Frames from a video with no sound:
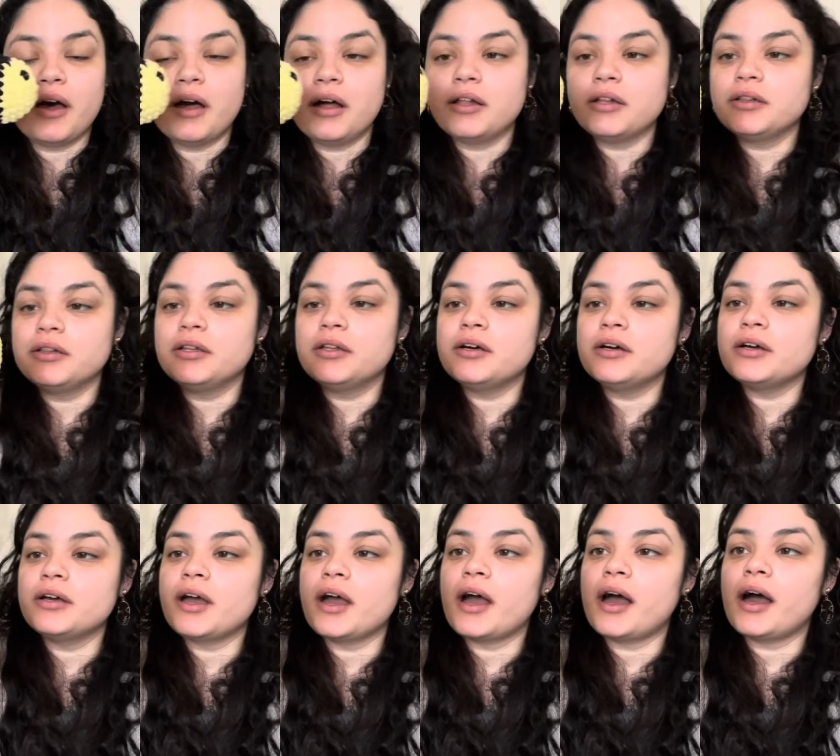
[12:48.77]

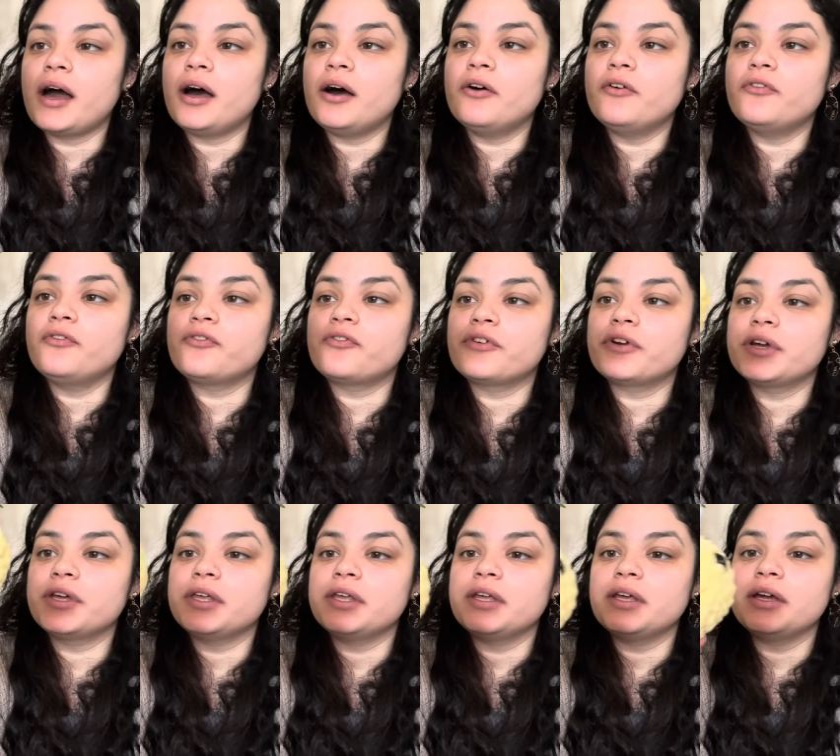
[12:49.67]
Look how
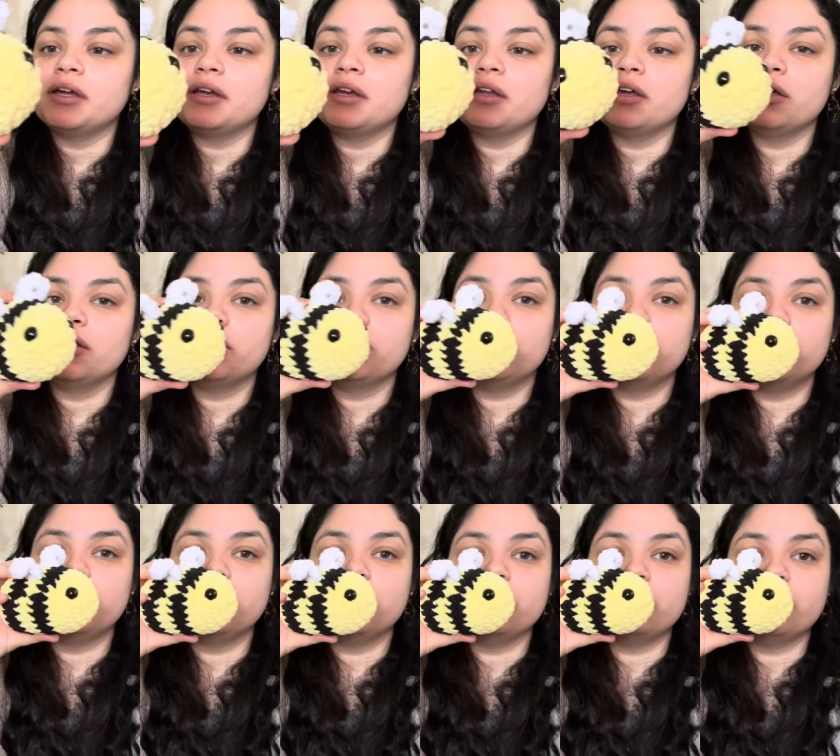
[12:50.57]
freaking
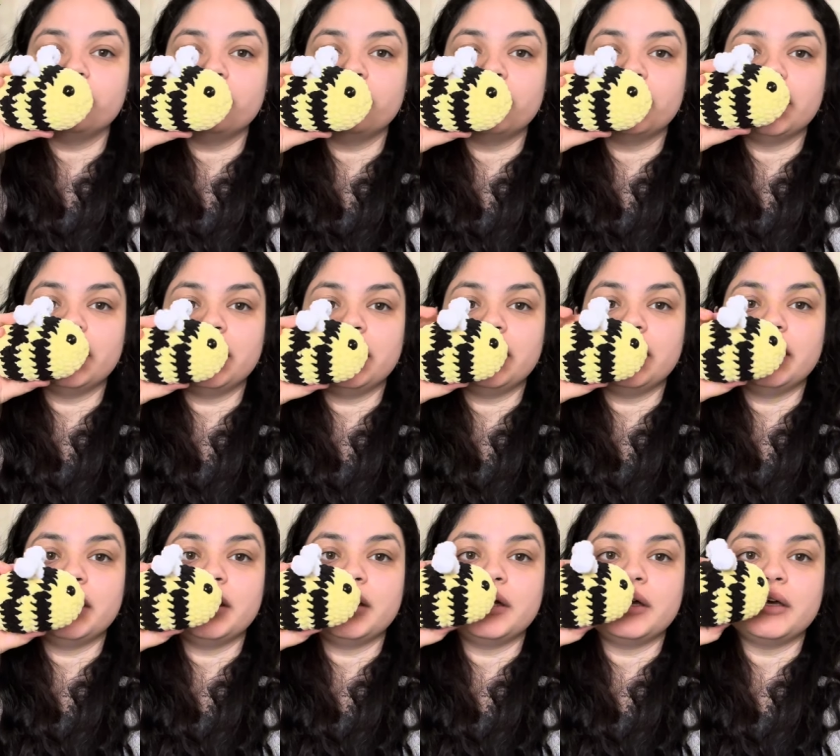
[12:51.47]
cute
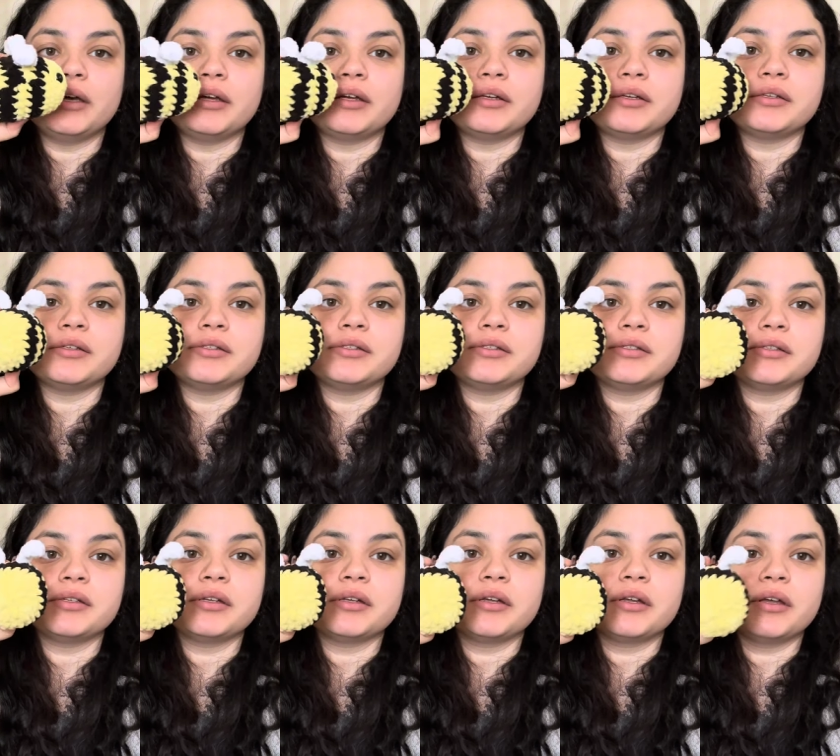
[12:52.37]
he is.
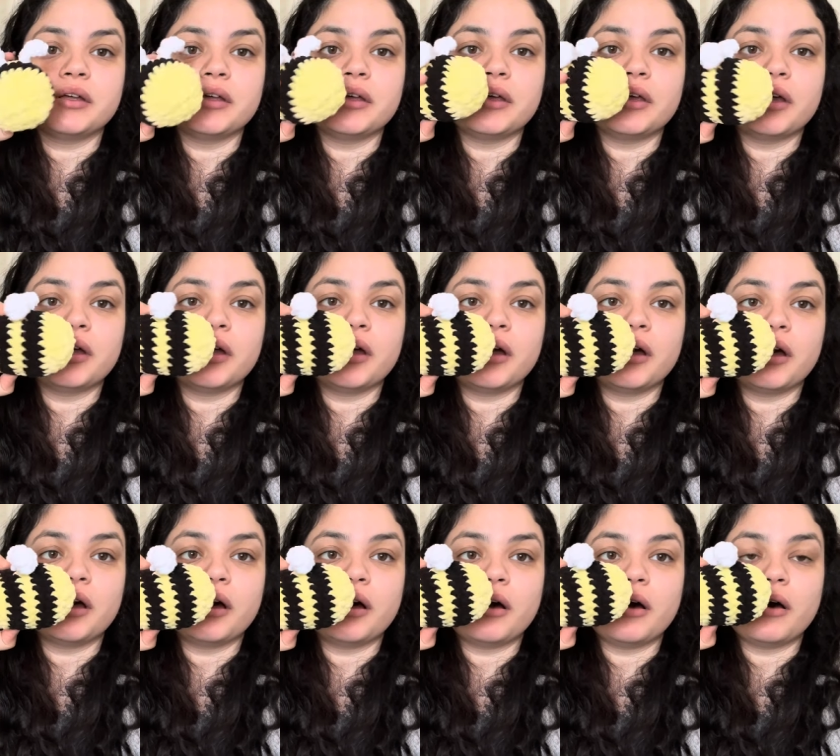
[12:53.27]

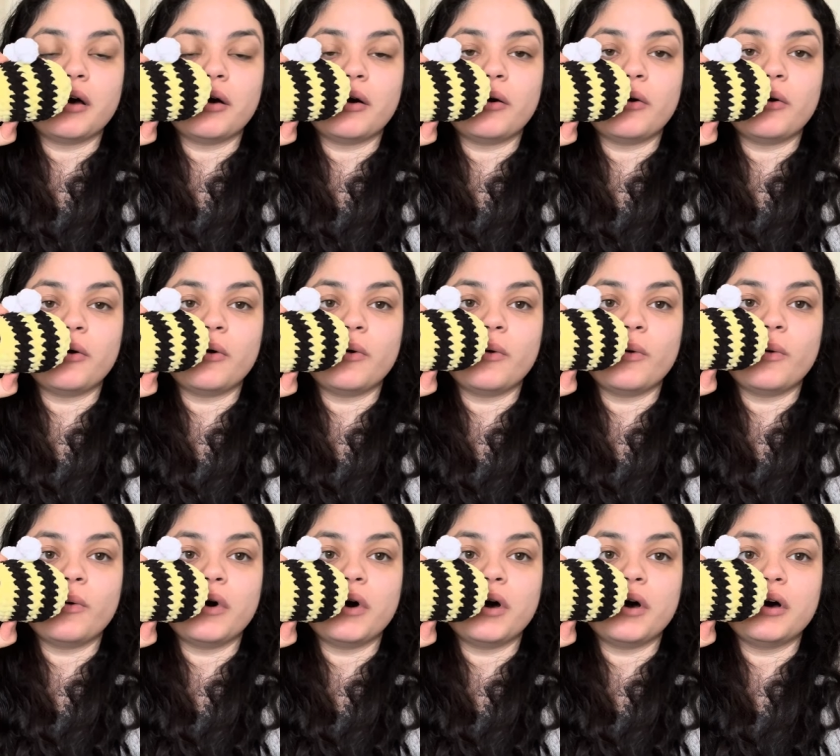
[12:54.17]

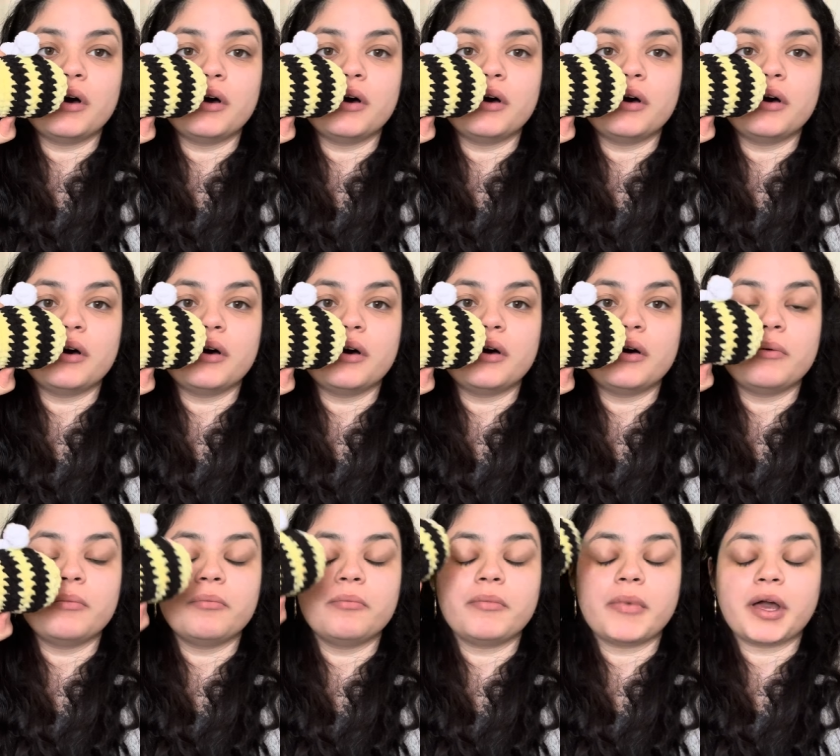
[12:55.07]
Oh
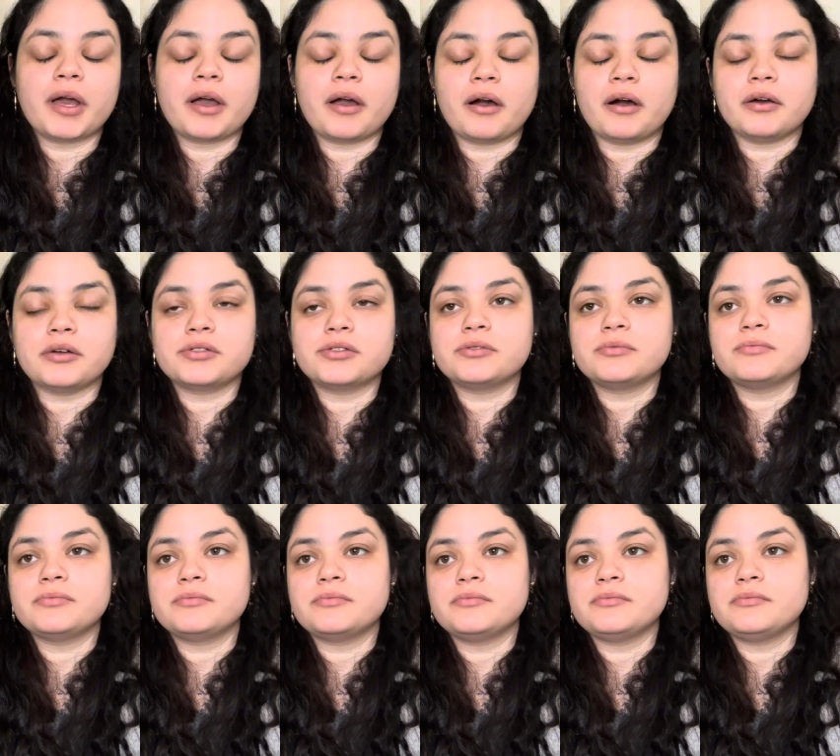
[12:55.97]
my gosh.
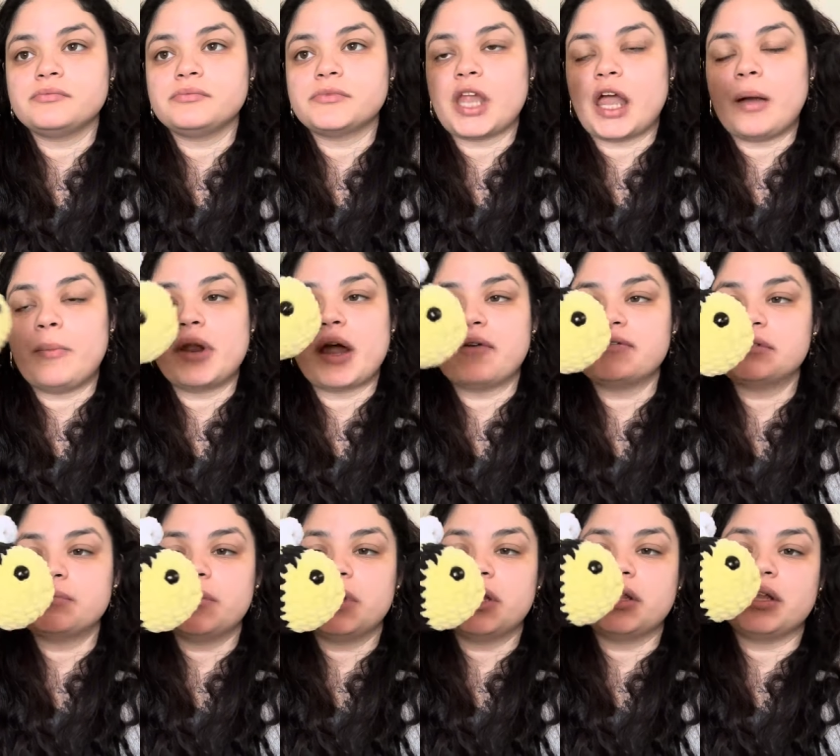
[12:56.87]
I'm gonna have
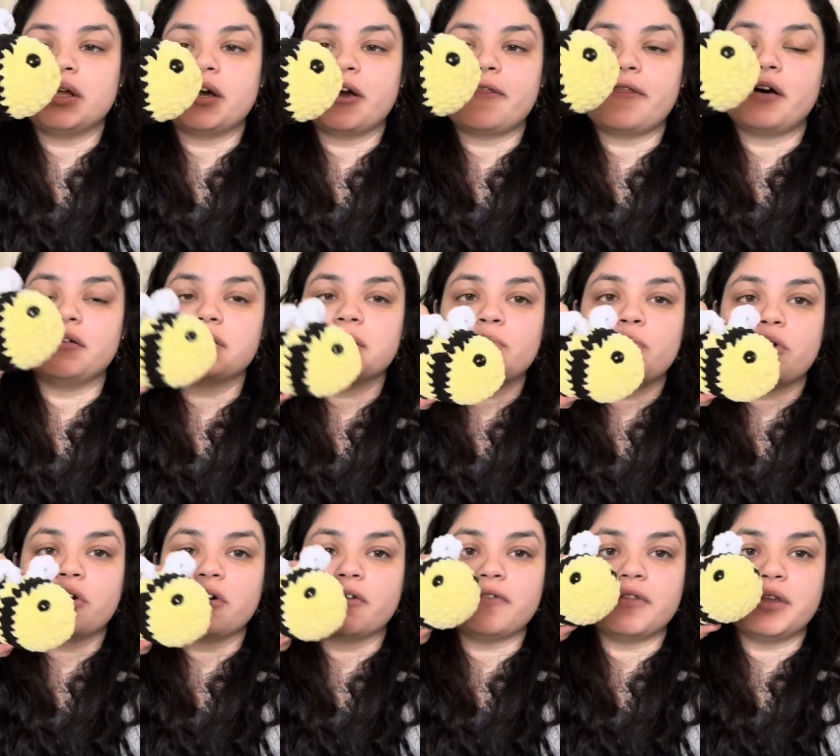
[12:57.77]
to make like a thousand
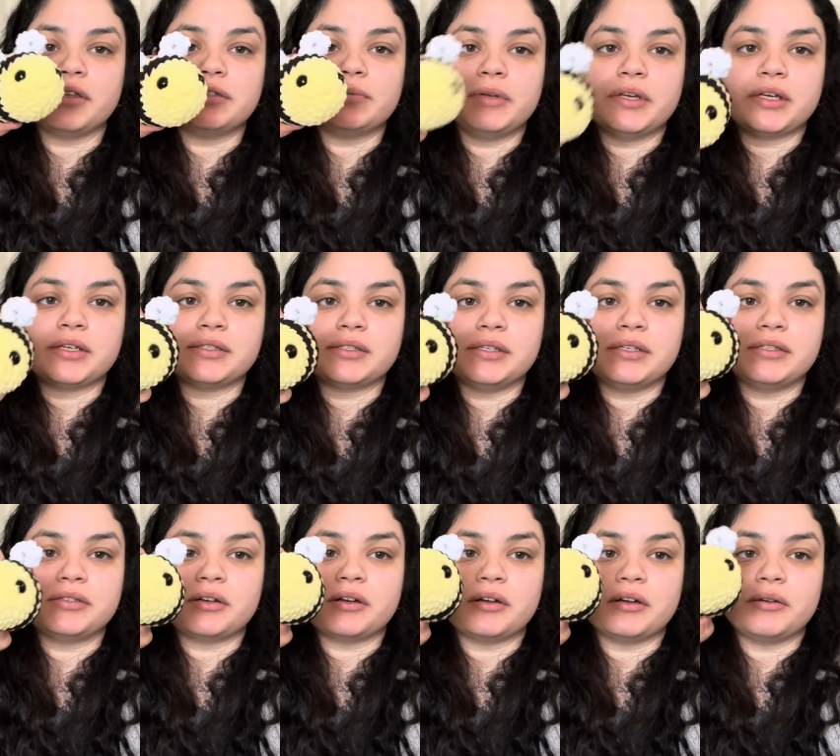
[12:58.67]
more of these because
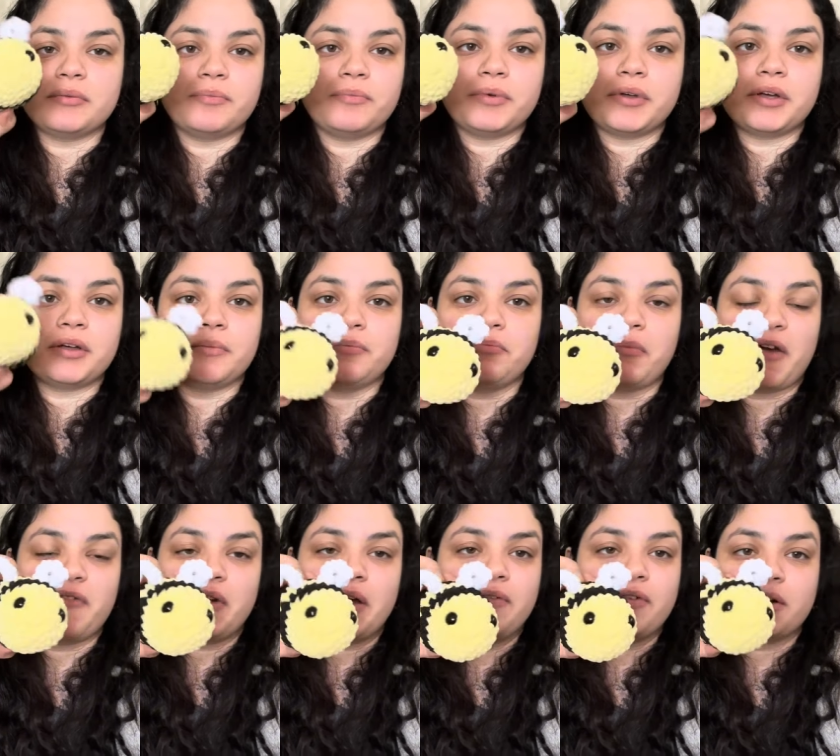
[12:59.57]
these are my
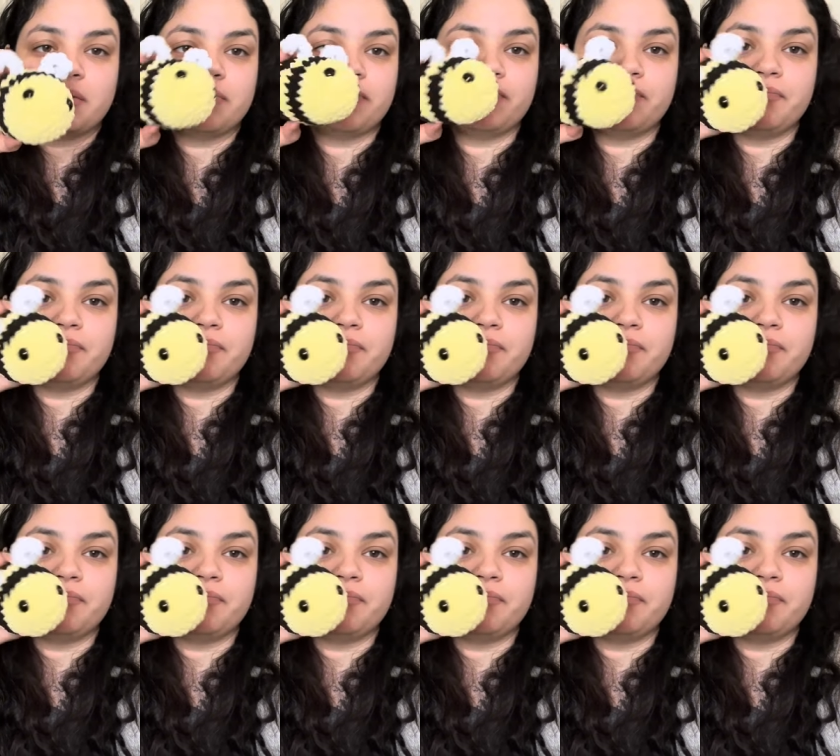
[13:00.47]
favorite.